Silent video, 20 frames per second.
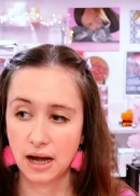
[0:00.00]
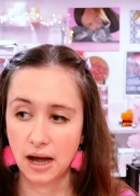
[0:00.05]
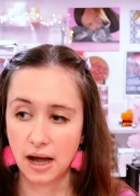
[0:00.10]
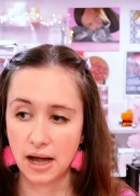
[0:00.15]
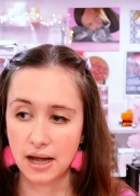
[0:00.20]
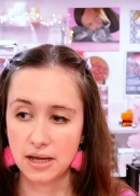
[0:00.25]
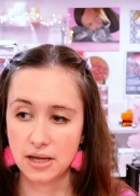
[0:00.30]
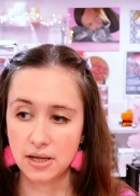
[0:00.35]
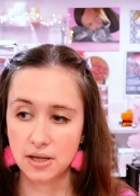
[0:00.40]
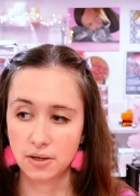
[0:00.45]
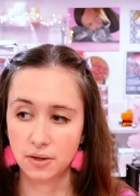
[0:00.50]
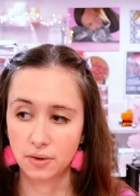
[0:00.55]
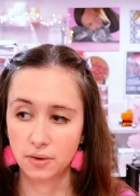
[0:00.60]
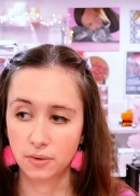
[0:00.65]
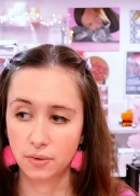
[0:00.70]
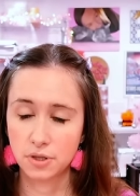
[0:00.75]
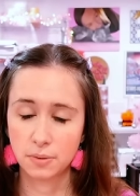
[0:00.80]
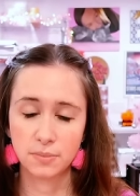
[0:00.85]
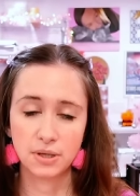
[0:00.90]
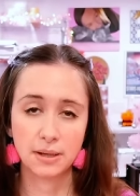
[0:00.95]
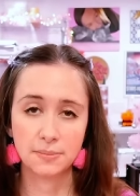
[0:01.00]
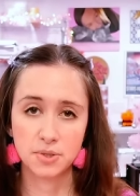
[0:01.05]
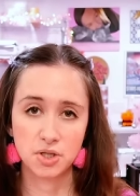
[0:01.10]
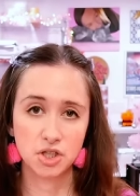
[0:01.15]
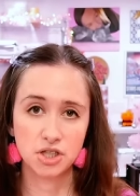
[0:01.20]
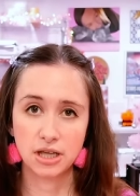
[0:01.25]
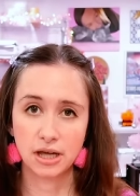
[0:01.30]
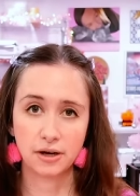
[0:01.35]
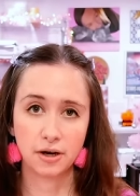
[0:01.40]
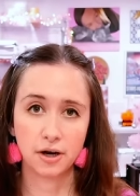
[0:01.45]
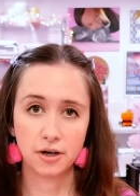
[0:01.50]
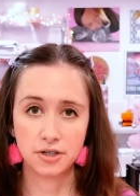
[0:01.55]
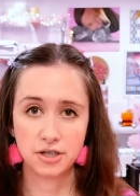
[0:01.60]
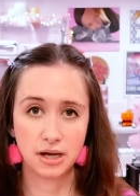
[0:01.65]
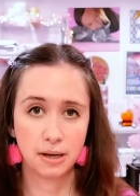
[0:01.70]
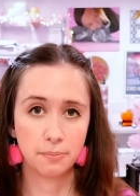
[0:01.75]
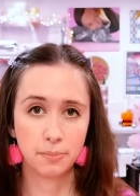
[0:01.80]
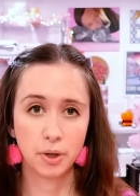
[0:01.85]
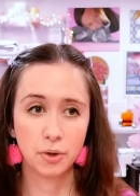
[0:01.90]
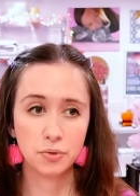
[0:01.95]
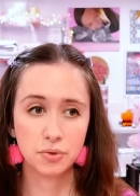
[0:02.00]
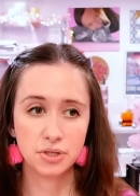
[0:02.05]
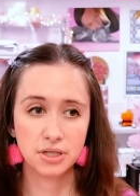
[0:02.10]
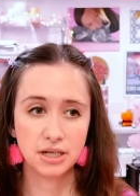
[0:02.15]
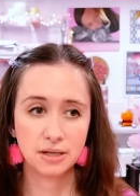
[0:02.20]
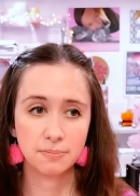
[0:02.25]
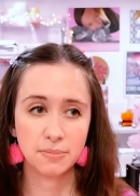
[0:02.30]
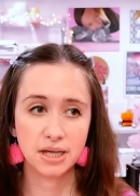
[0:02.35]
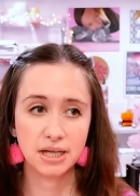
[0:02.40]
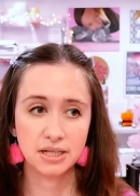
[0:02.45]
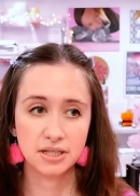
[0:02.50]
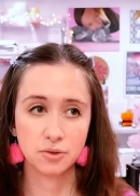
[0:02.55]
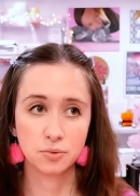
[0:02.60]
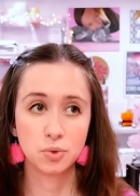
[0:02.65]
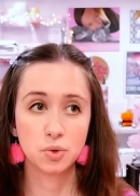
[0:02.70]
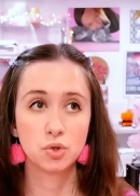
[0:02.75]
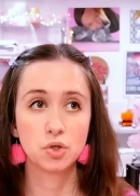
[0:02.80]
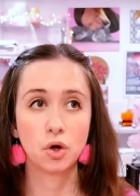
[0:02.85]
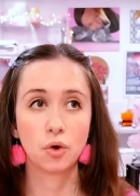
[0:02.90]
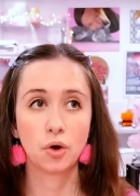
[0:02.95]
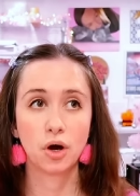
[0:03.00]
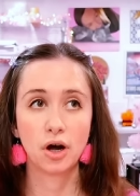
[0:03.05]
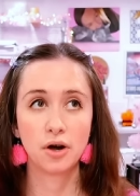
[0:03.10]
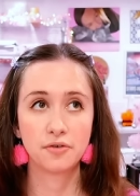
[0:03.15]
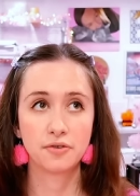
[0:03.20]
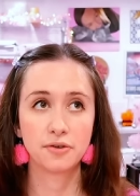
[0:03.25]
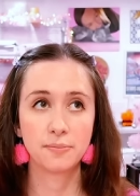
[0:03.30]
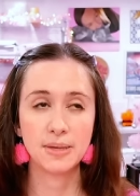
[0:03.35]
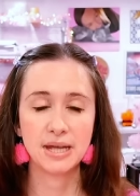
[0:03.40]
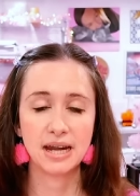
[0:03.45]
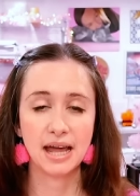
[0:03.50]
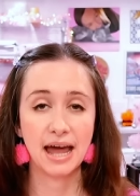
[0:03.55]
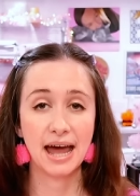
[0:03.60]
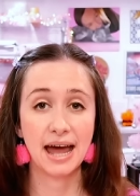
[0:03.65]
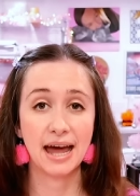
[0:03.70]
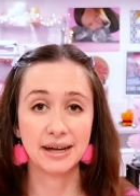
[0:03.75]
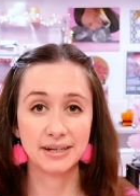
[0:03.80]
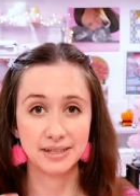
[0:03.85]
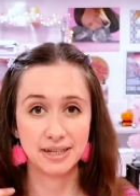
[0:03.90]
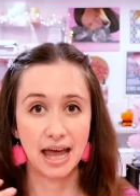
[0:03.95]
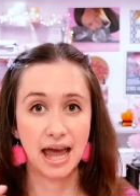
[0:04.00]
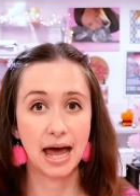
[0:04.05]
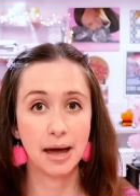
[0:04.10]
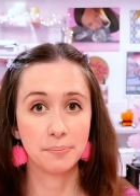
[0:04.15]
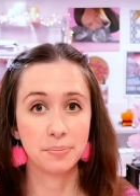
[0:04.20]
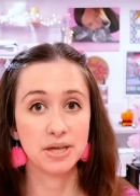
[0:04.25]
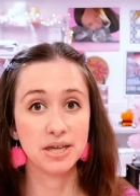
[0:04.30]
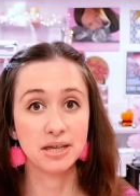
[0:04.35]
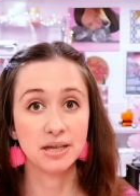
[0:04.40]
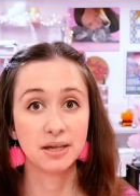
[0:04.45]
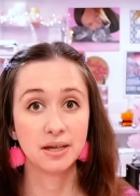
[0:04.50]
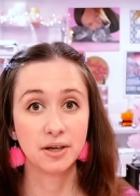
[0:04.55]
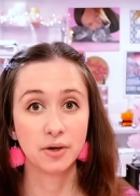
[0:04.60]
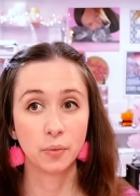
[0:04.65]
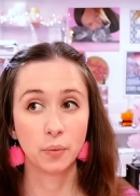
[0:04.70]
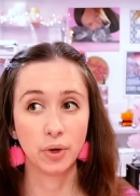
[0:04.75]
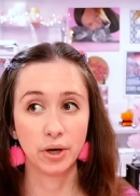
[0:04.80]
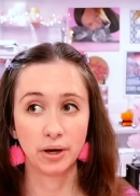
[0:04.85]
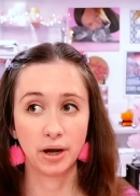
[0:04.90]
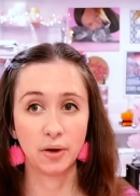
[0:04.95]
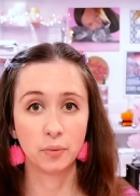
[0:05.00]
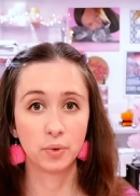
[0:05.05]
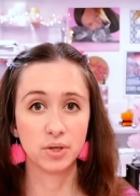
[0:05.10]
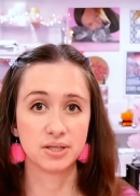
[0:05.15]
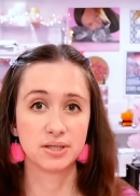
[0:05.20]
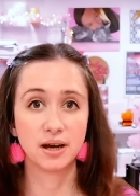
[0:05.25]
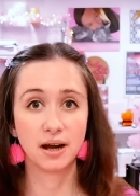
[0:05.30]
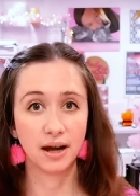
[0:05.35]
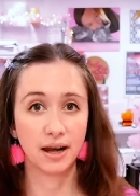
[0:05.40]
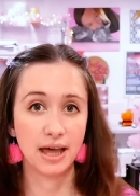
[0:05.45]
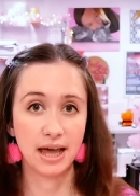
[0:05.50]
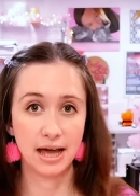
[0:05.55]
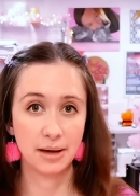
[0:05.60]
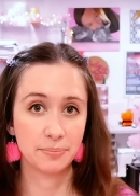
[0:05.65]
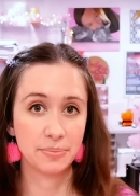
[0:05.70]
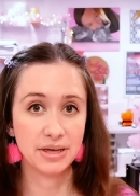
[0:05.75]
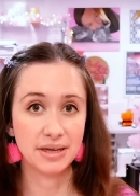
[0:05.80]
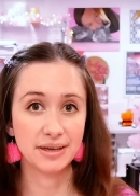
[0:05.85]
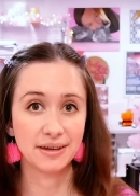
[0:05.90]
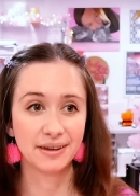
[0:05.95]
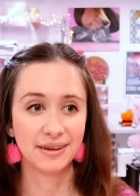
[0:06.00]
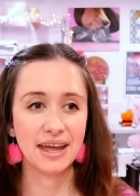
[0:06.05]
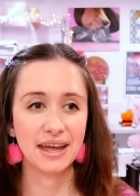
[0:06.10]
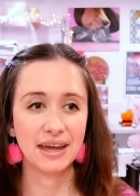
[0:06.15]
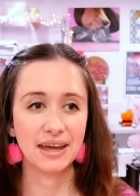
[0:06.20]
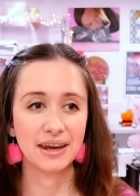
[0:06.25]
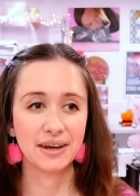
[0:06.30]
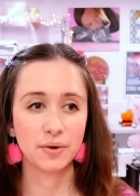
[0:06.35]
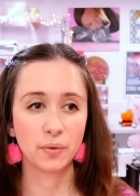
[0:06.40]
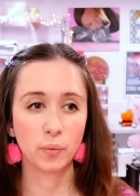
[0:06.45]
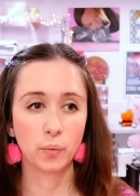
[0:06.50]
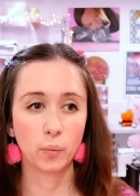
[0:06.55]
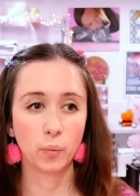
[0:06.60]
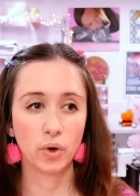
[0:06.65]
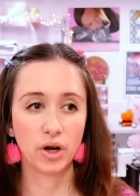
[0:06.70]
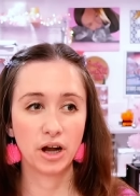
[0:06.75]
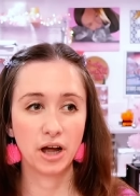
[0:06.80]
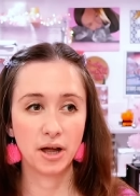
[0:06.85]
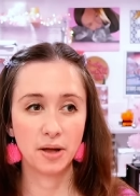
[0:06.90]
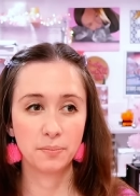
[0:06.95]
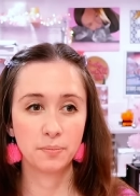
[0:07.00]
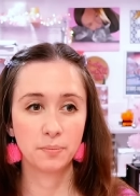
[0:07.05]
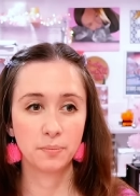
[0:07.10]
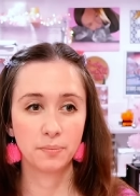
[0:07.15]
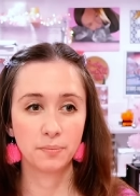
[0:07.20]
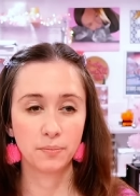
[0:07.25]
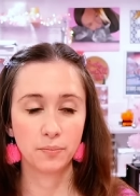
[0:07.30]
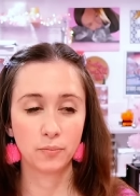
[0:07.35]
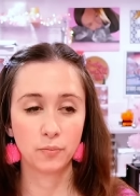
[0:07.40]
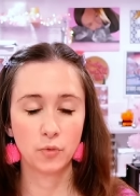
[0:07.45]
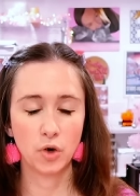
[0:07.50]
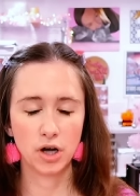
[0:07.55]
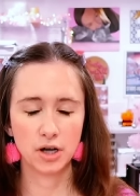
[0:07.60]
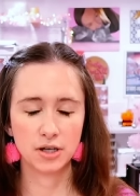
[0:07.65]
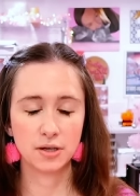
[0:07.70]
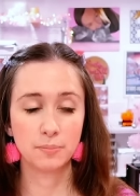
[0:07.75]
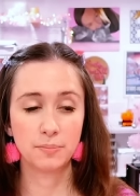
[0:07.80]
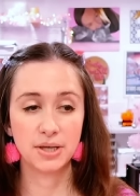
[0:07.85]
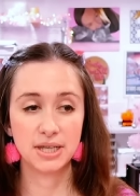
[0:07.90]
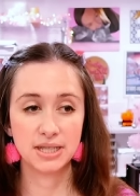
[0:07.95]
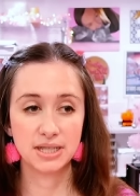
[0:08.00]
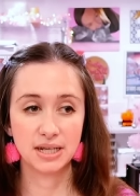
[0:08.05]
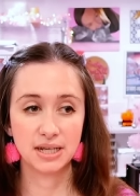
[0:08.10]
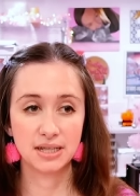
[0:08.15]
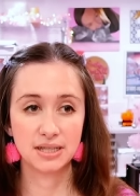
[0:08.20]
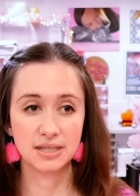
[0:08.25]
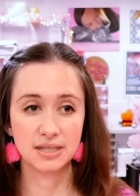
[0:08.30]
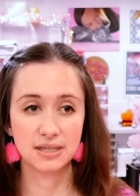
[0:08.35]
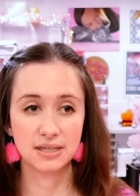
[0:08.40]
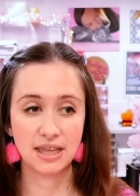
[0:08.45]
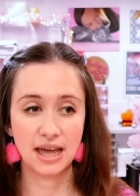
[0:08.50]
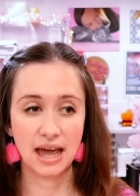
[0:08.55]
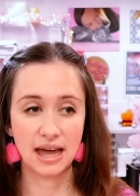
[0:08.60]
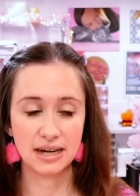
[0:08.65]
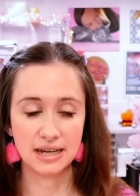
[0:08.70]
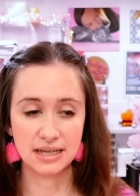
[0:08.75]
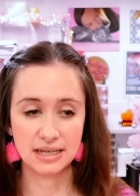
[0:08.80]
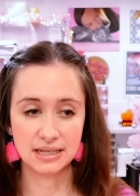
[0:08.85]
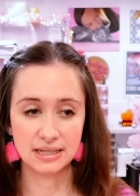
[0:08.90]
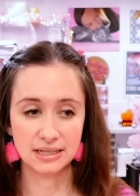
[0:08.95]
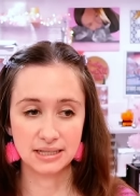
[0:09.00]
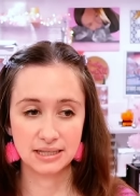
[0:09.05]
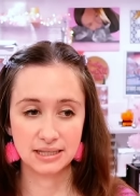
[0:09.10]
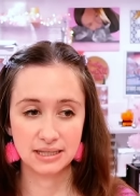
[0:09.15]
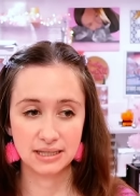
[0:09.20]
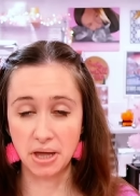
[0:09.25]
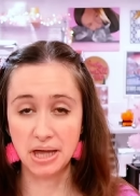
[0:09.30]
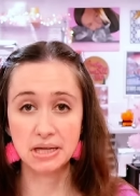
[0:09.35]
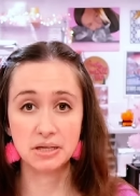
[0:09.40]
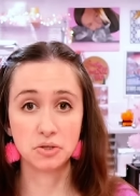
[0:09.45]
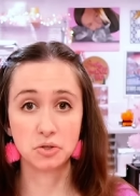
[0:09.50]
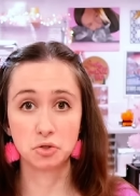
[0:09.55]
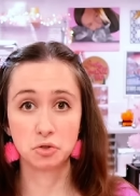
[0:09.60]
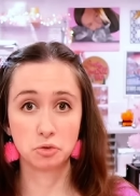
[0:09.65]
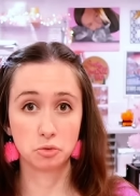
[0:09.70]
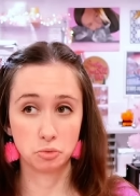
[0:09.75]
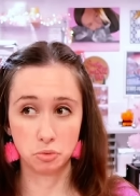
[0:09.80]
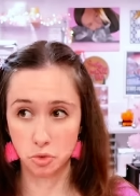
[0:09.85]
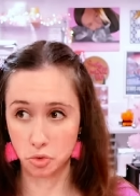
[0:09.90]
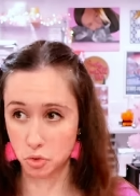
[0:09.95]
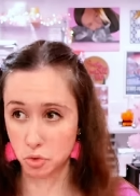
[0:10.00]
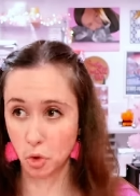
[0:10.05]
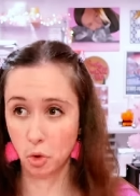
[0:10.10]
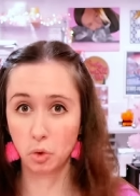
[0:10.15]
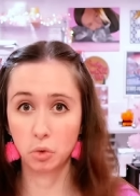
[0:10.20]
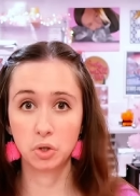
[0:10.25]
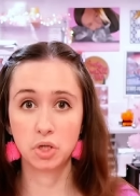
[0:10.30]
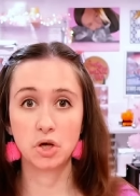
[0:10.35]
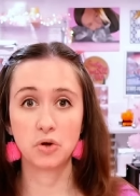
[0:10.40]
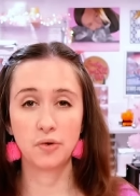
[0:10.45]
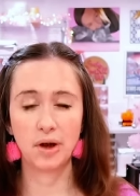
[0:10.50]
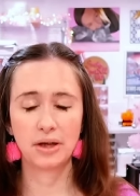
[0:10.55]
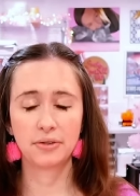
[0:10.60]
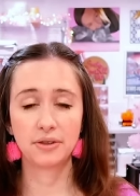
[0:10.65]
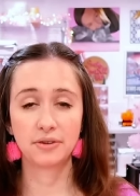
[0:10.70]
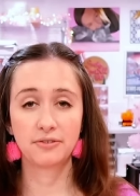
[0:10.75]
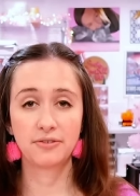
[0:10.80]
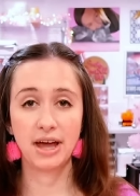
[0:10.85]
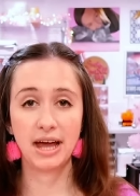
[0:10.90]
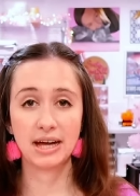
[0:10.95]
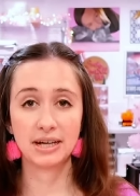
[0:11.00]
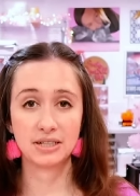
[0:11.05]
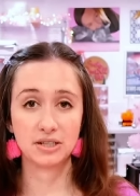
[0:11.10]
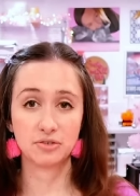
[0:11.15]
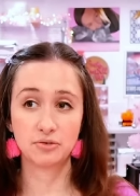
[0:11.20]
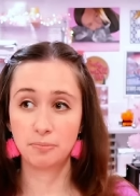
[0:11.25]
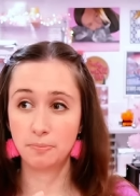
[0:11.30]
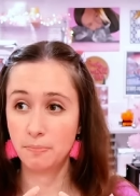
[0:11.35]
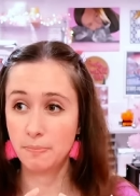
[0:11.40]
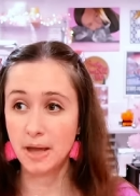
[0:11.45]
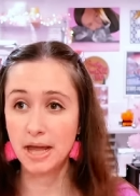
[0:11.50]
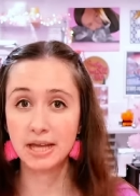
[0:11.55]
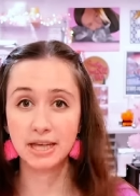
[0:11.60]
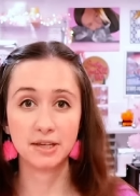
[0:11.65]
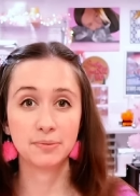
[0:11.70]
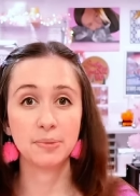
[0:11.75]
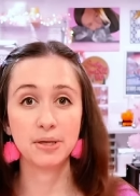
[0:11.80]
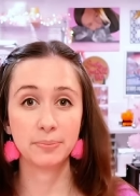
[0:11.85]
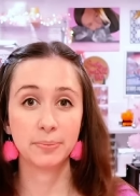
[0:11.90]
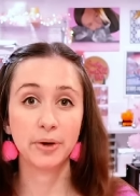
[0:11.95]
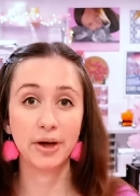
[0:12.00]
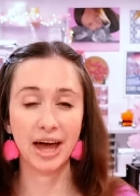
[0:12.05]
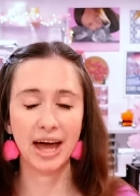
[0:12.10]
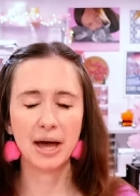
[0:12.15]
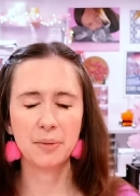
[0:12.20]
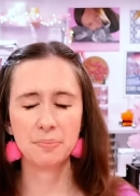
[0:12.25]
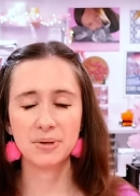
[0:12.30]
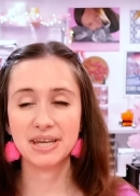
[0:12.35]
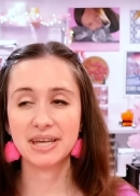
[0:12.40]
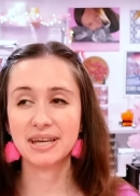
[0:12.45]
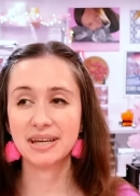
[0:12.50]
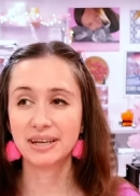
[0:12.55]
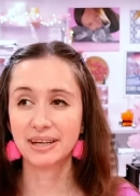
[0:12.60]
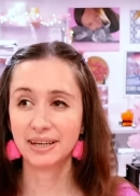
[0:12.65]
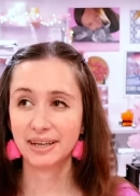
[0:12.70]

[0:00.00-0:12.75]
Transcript: I sometimes just had a hard time posting because it was so hard for me to act happy when I was not happy. And when I'm running a business that is based solely around the fact of making people happy,